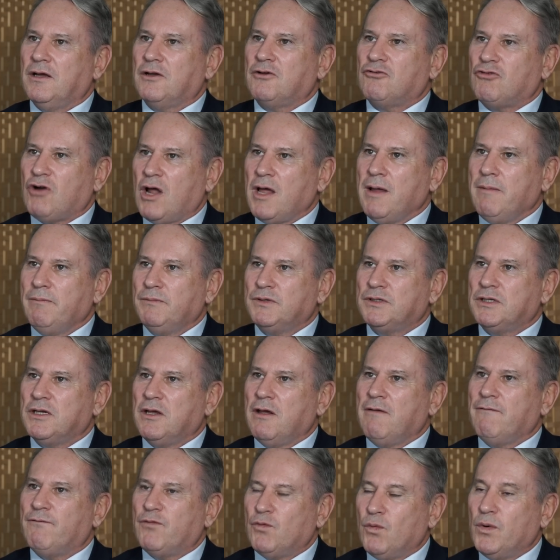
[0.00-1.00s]
crimes
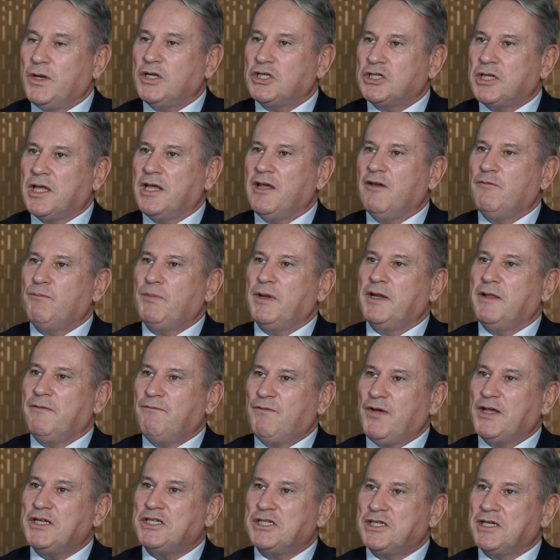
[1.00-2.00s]
for which they have been
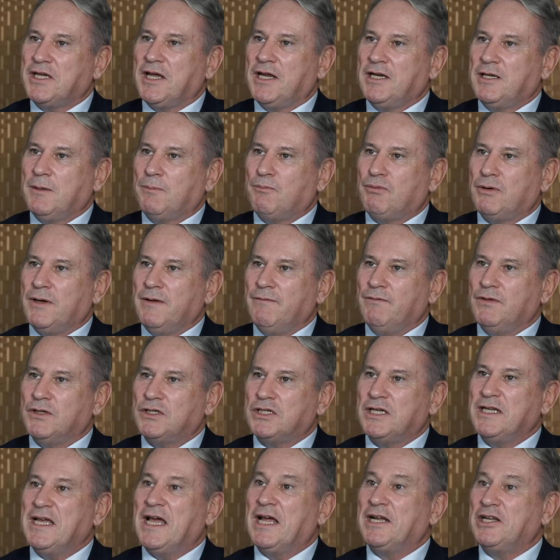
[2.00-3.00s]
investigated
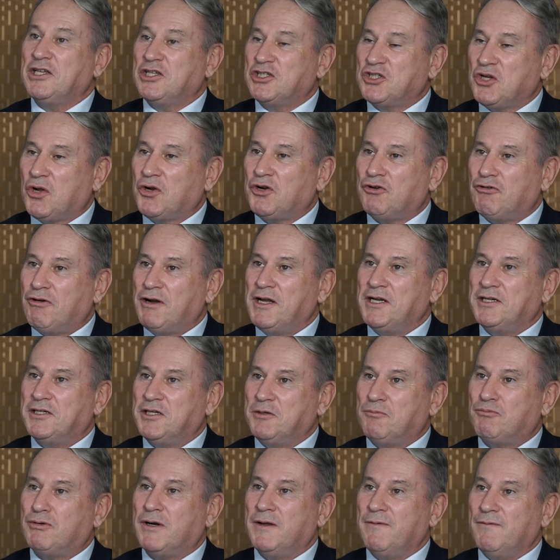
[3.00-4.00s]
previously and
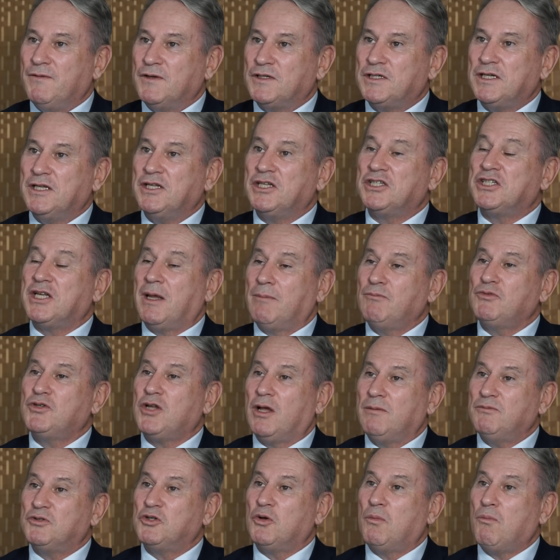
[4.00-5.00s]
exonerated previously, and
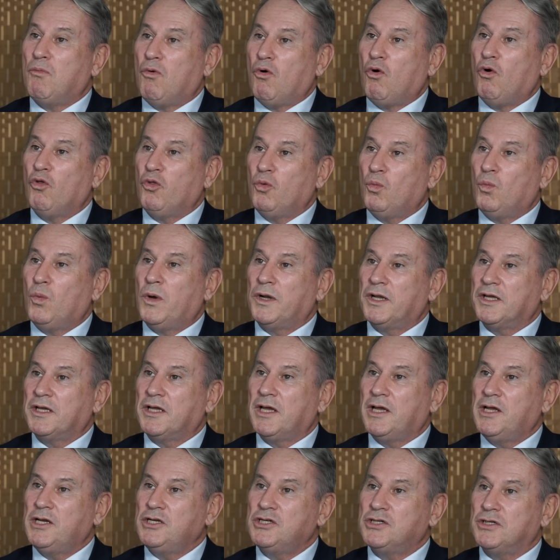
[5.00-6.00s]
sometimes on more than one
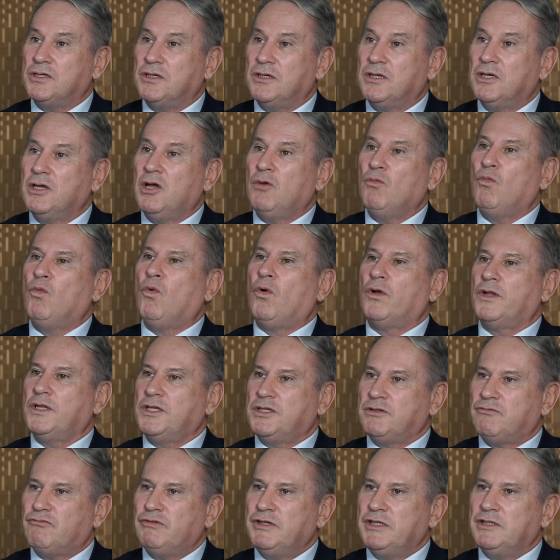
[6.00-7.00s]
occasion. What
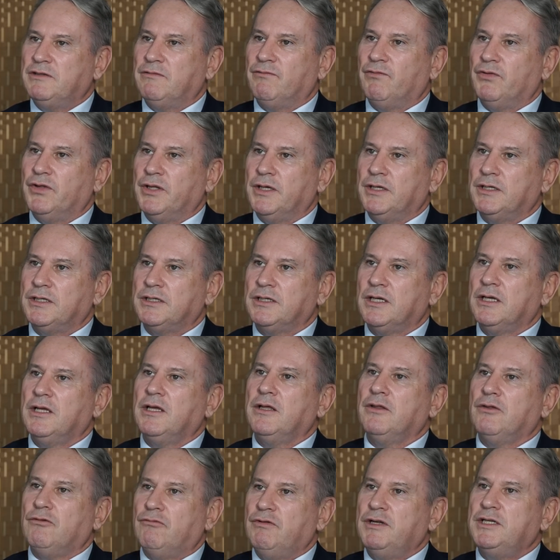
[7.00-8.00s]
is the reason for this?
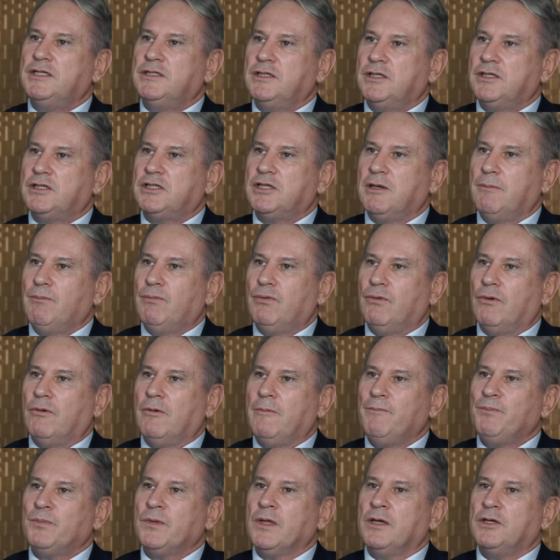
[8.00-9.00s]
The reason is simple.
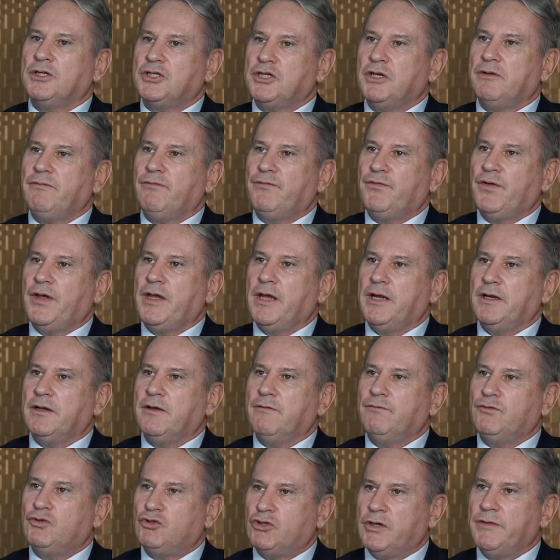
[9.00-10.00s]
Sinn Féin
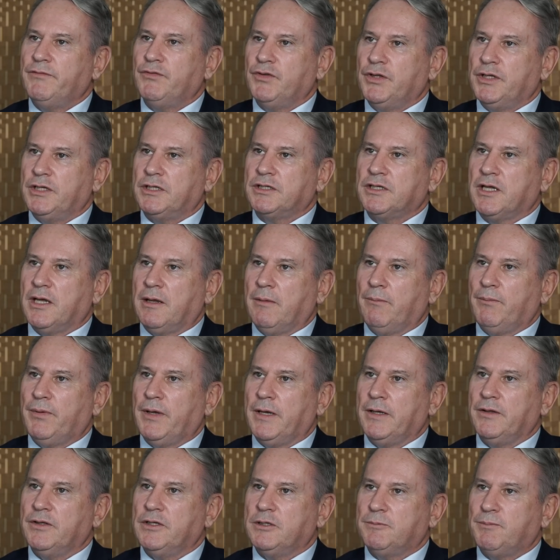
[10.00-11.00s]
have driven this
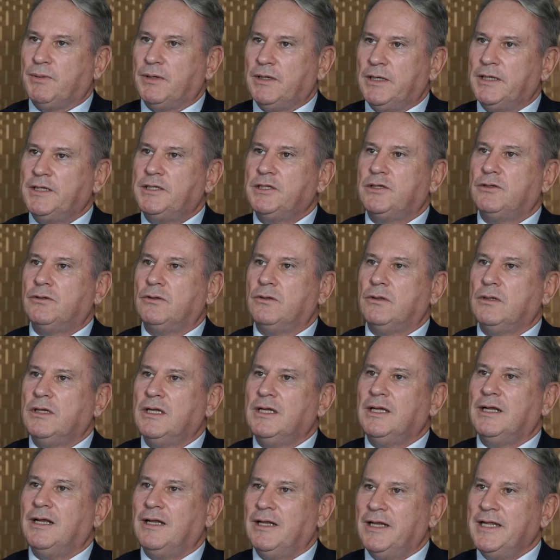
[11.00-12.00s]
campaign, this political,
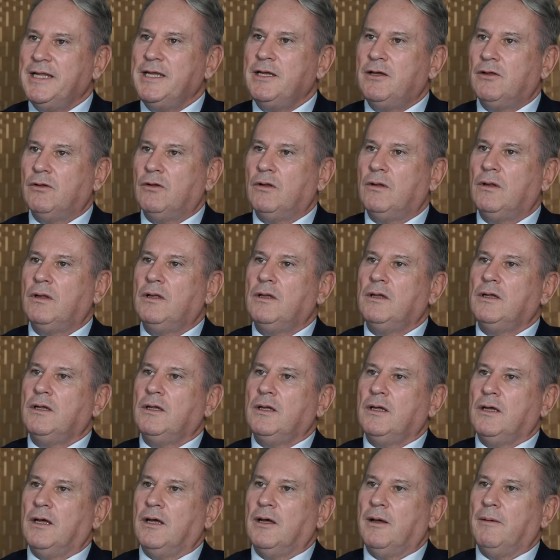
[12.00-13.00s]
legal
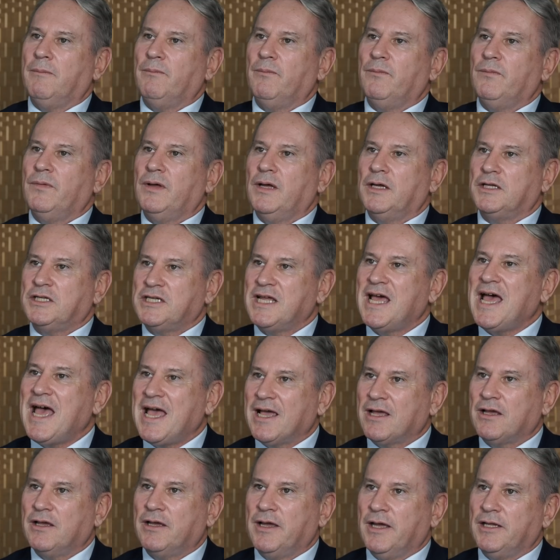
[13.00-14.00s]

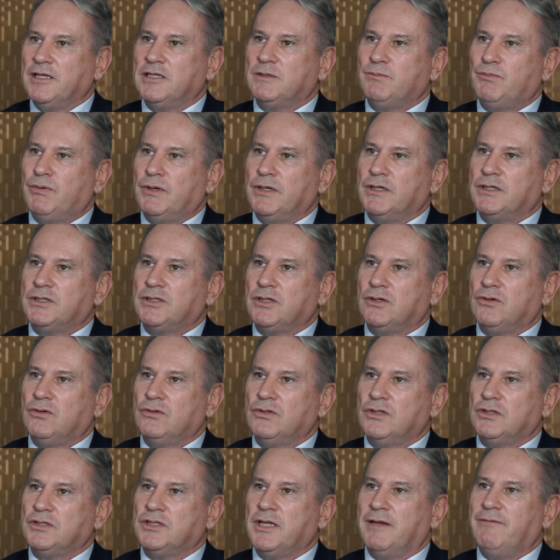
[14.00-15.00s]
attack against British
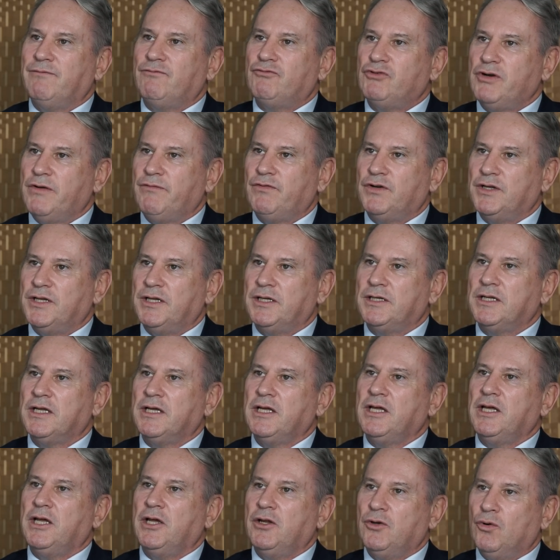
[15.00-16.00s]
soldiers. They've driven it
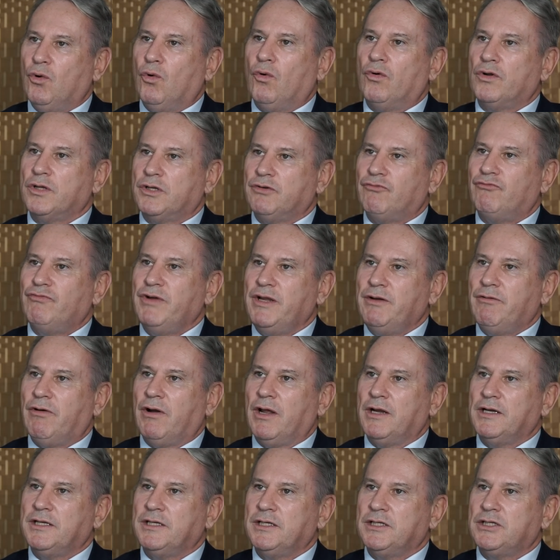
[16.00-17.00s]
in order to
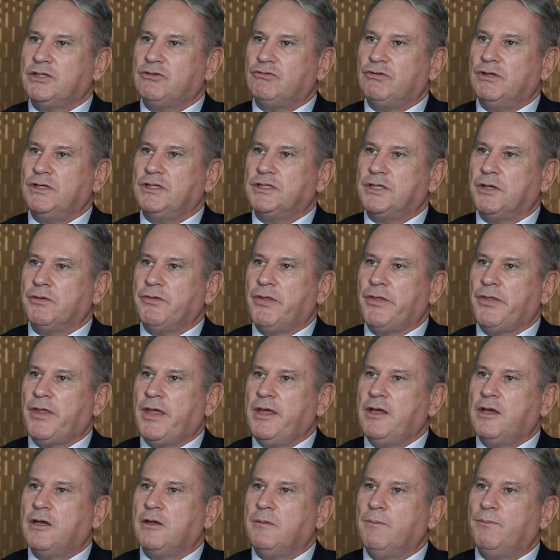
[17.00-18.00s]
rewrite history so that
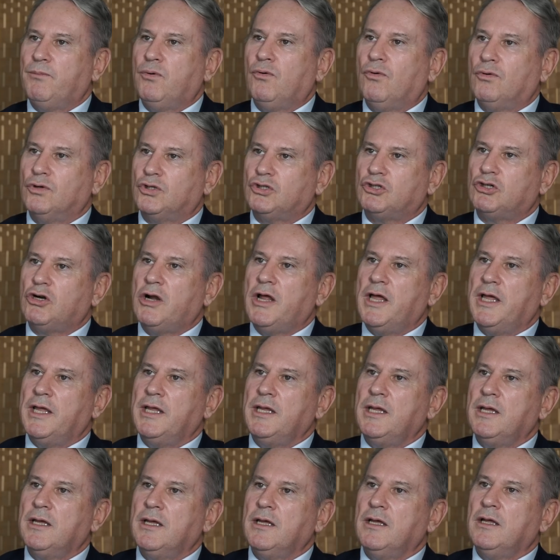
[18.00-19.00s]
they can
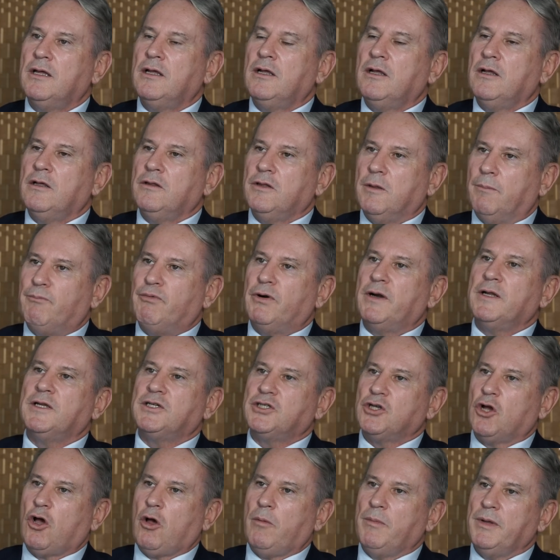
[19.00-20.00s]
portray the
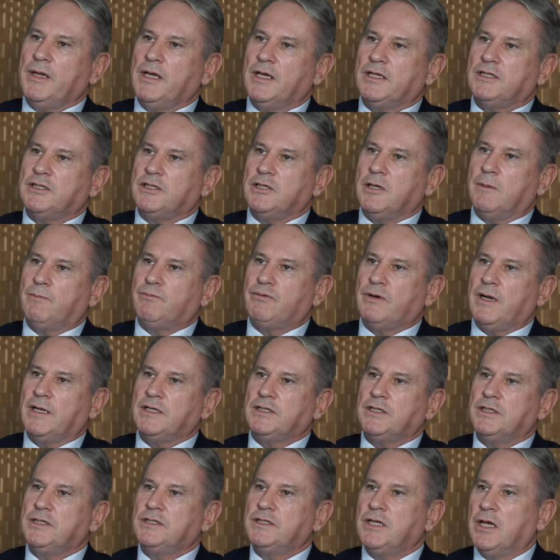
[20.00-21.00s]
British Army as the
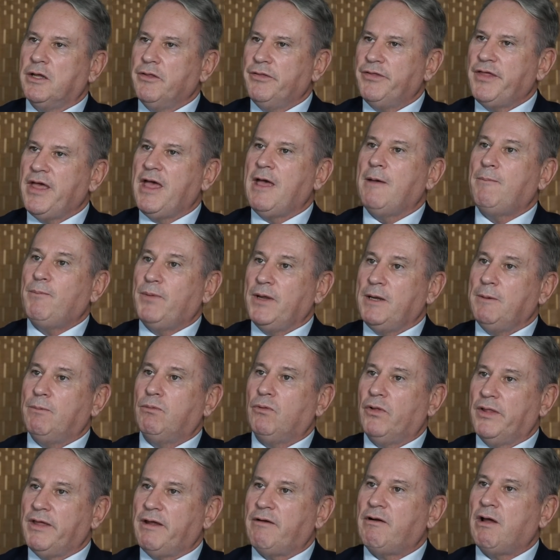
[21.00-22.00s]
oppressors and their
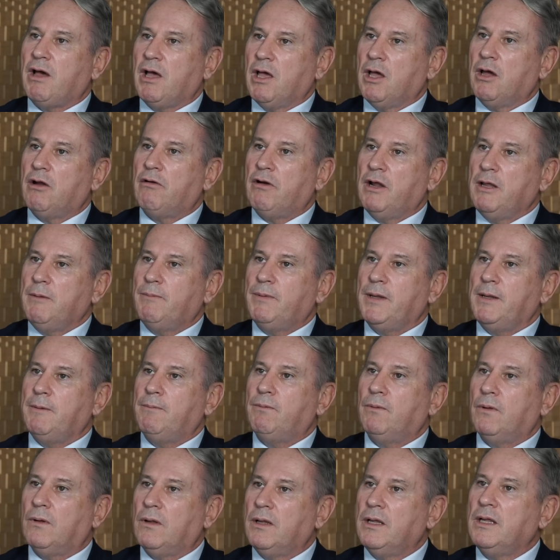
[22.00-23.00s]
people, their IRA
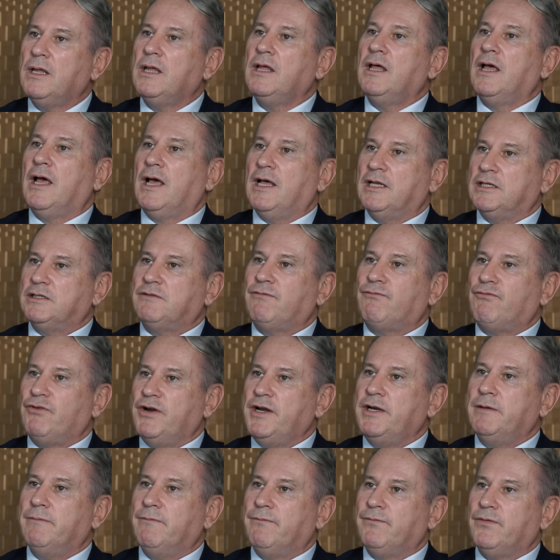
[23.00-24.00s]
people, as
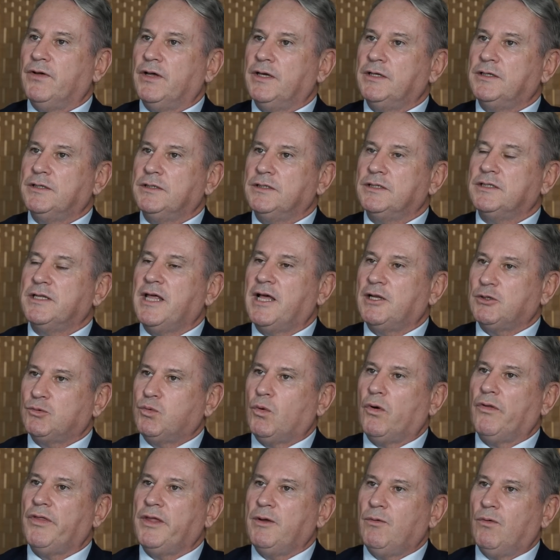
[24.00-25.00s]
freedom fighters. That's
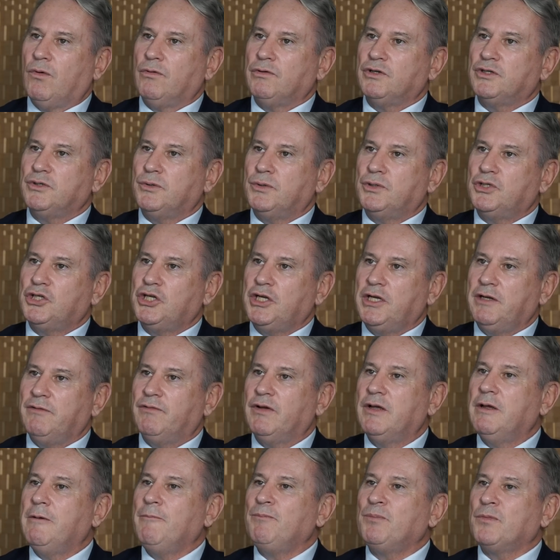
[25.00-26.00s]
what they want to
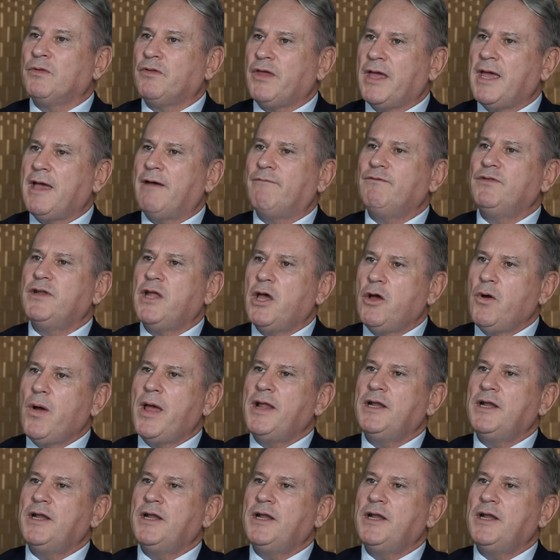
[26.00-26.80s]
achieve. They have no